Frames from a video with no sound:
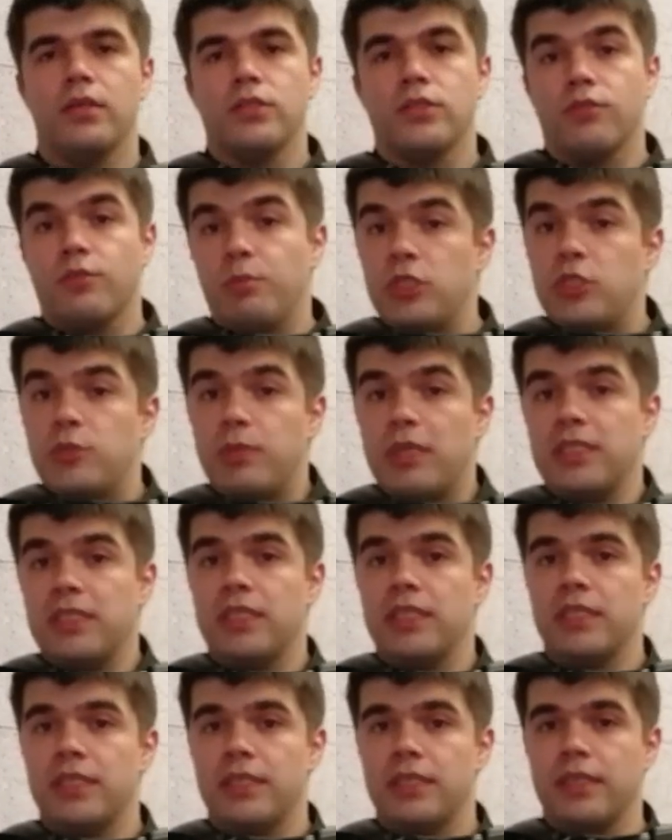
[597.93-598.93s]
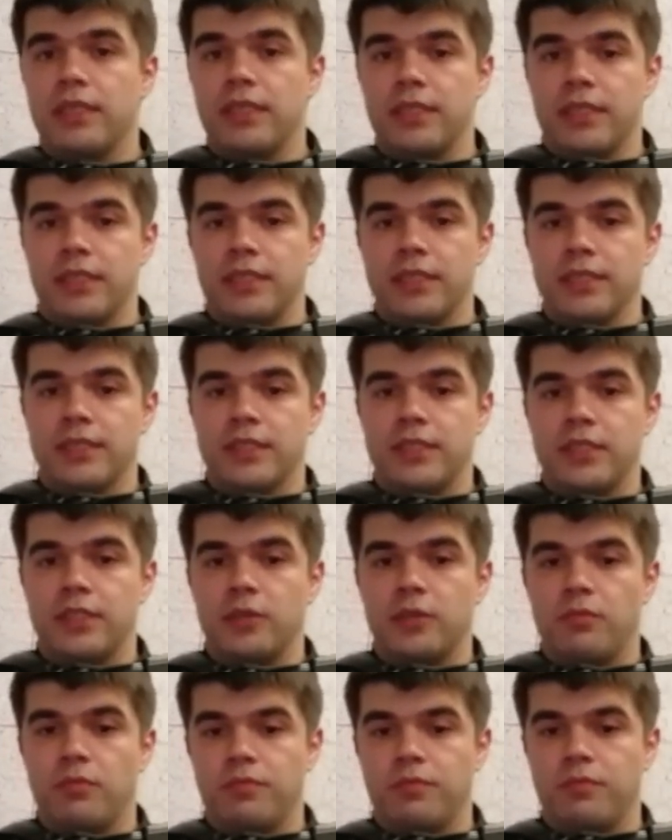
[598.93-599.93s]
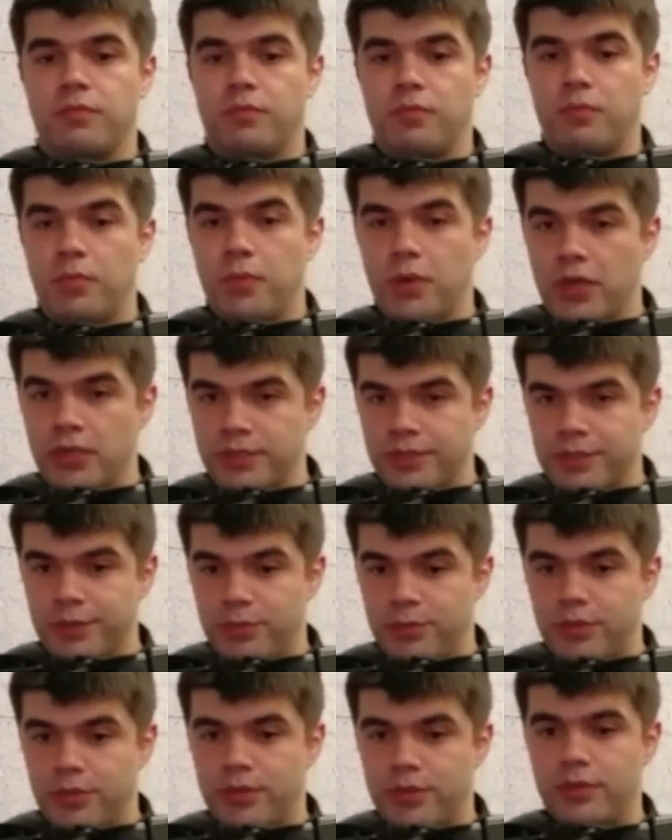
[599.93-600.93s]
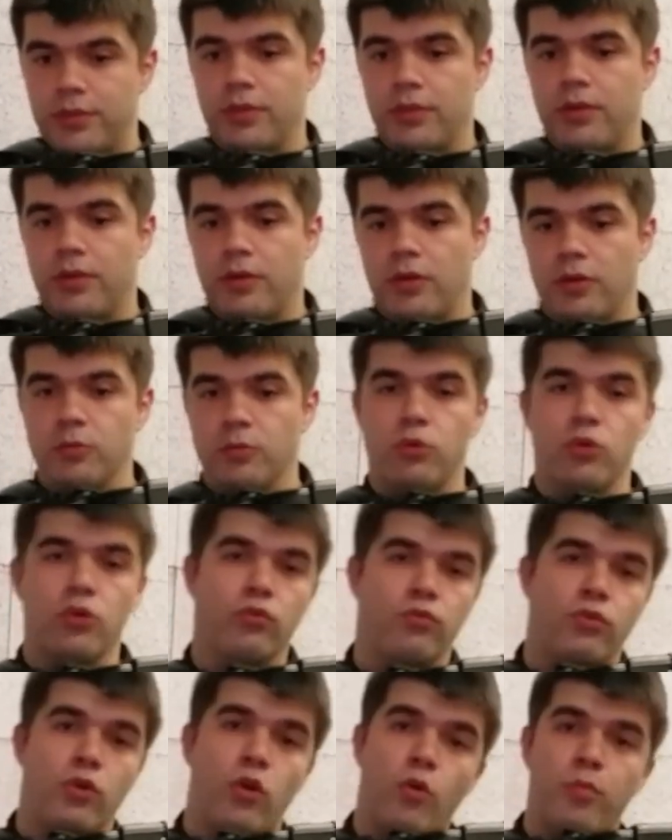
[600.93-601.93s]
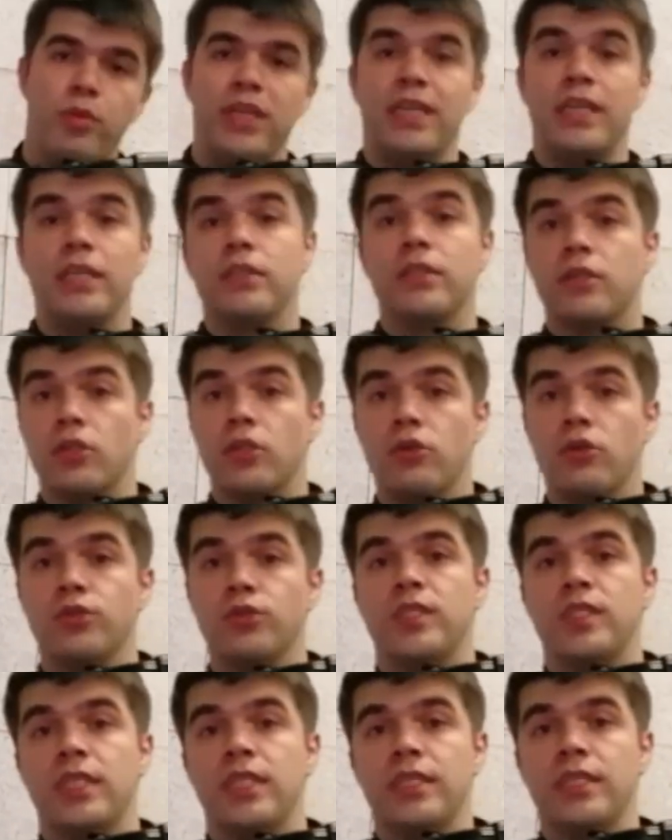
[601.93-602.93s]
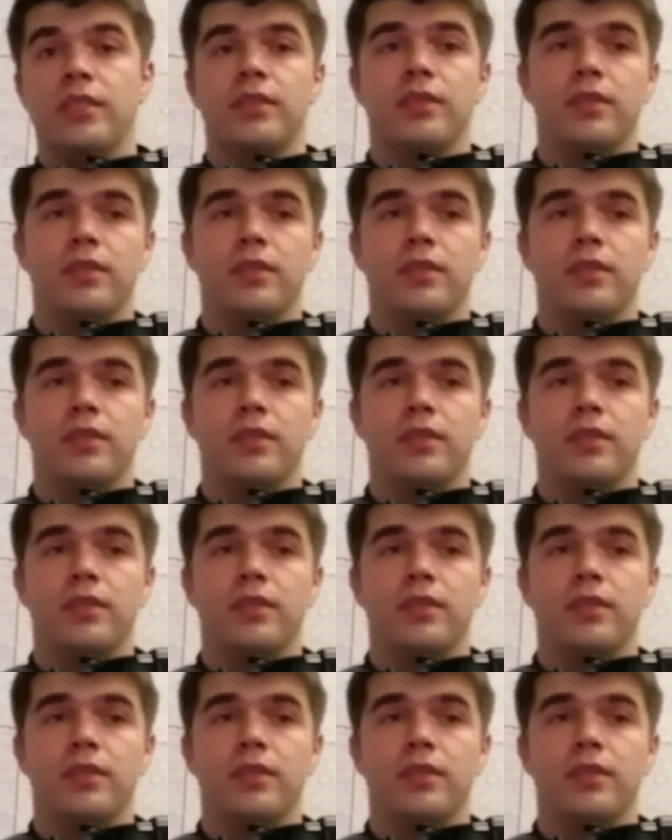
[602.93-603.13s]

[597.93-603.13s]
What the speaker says: So the pitch bending is possible on both opening and closing.